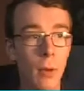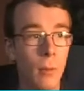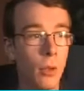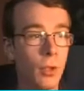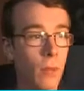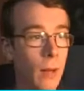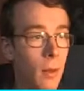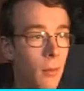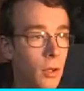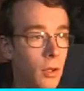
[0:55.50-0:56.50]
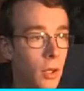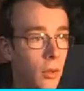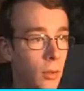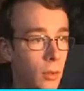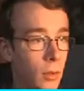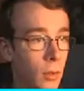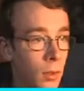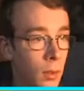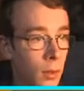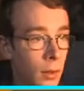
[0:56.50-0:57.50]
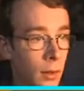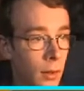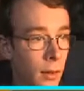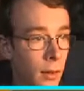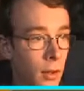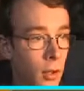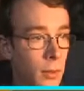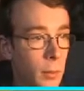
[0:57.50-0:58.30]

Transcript: what I'm gonna right, what I'm gonna do. Go to